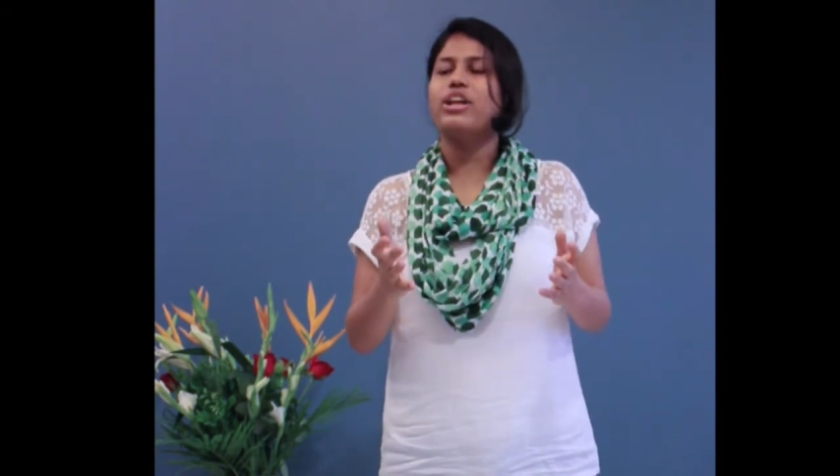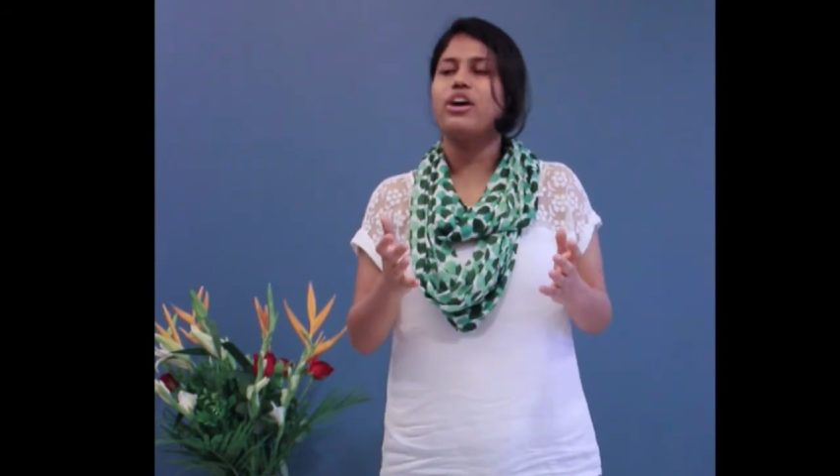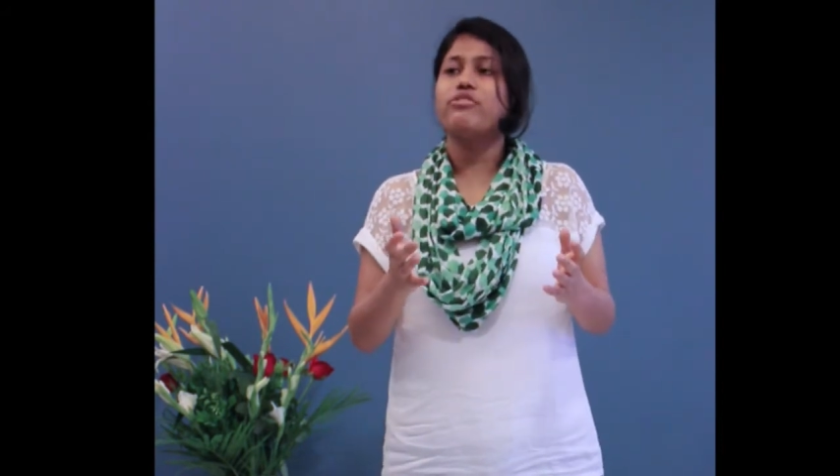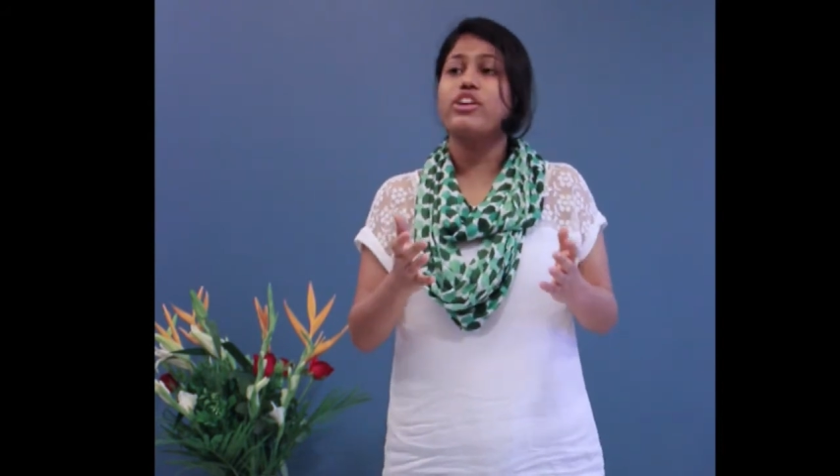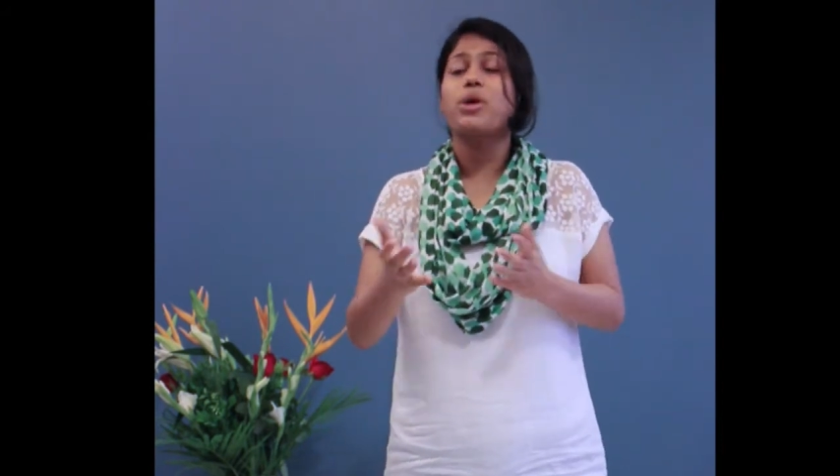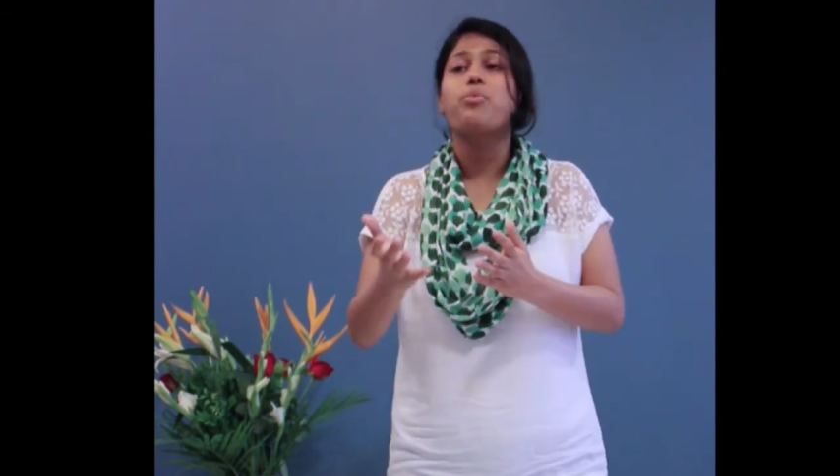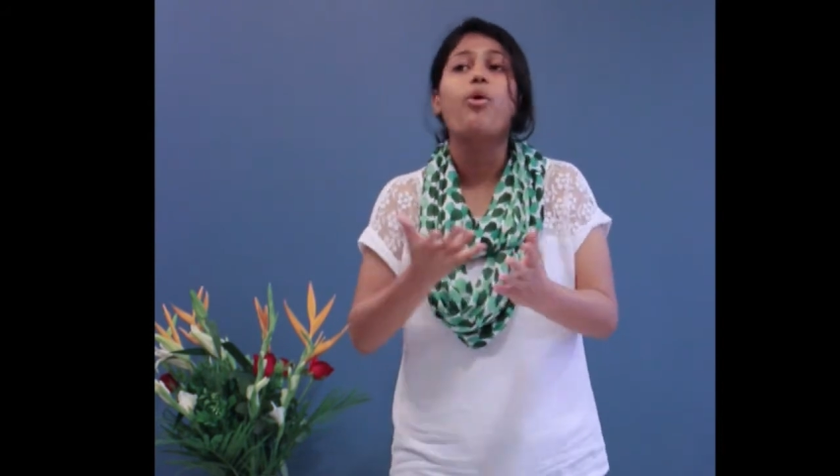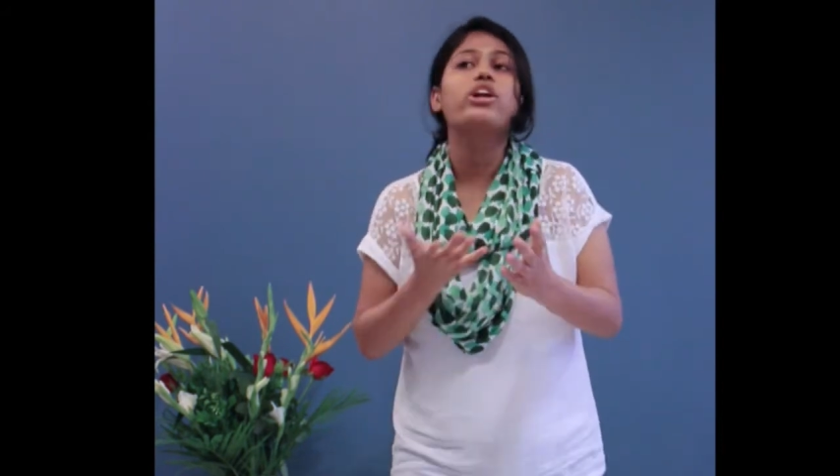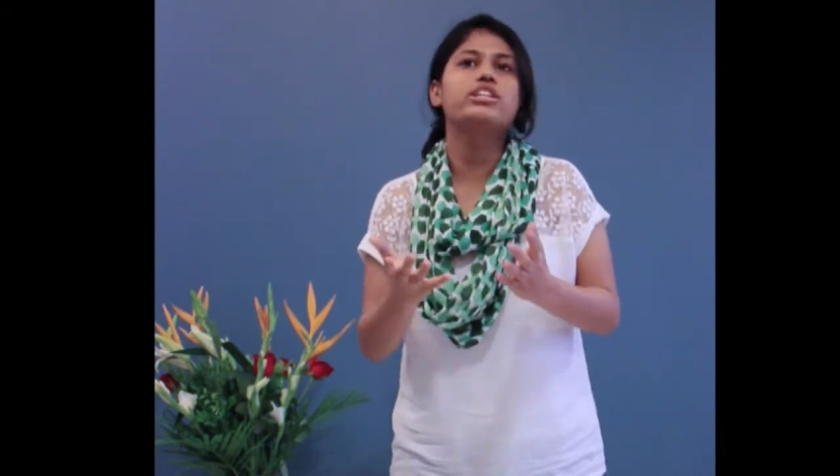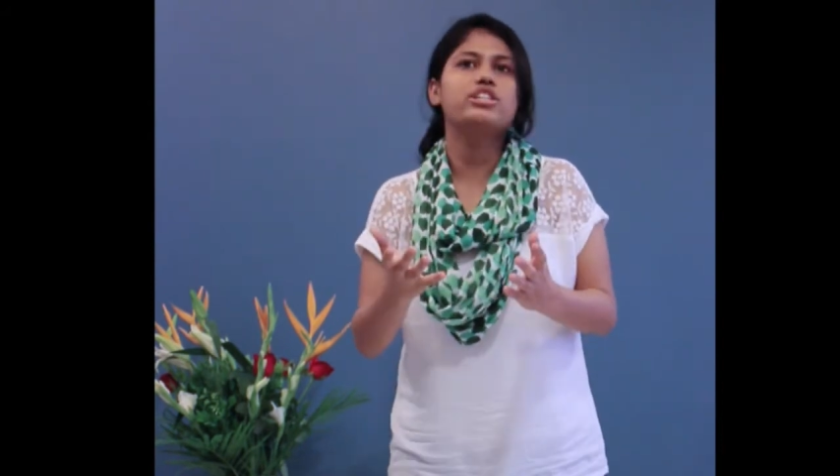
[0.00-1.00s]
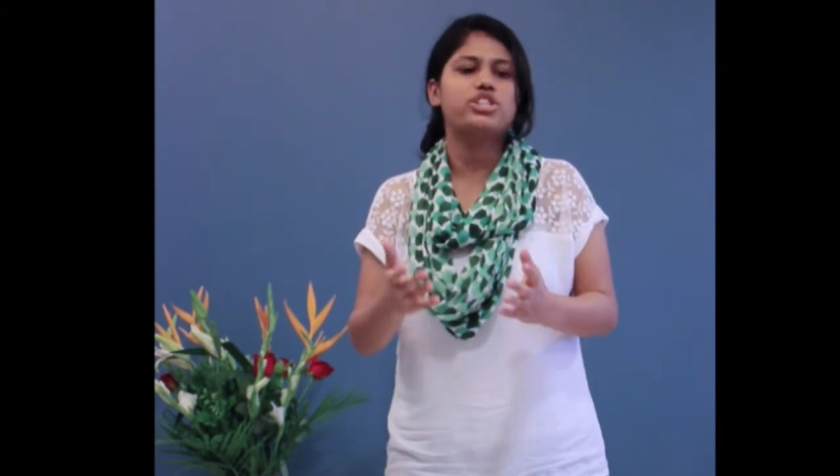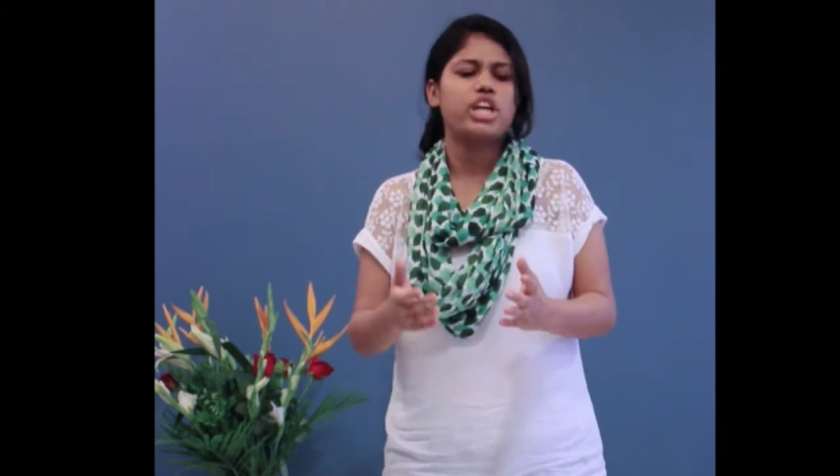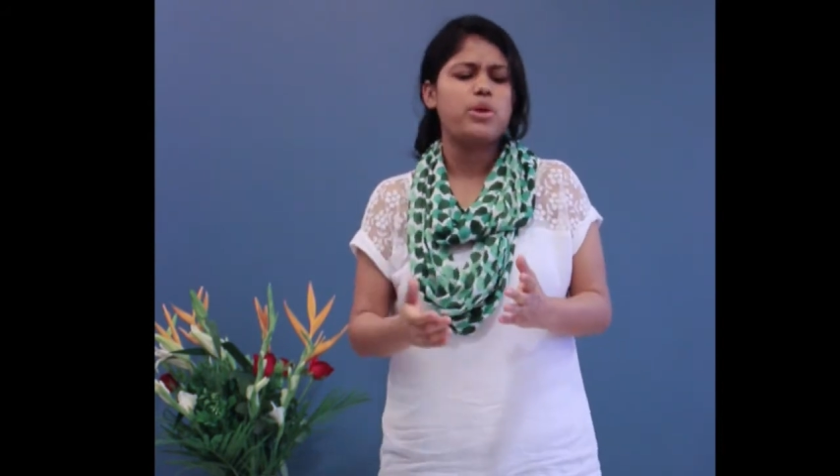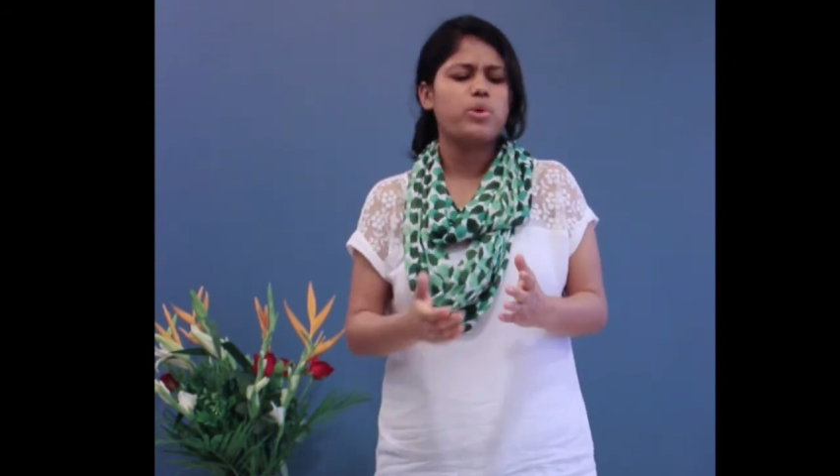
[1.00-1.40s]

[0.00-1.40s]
love where I want it shared,